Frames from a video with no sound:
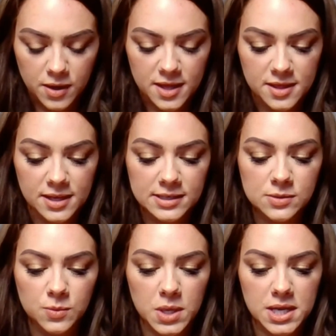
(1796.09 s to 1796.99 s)
Okay,
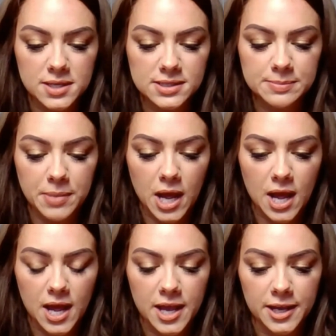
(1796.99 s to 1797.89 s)
this was
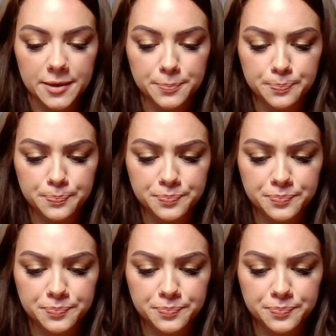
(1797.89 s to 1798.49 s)
by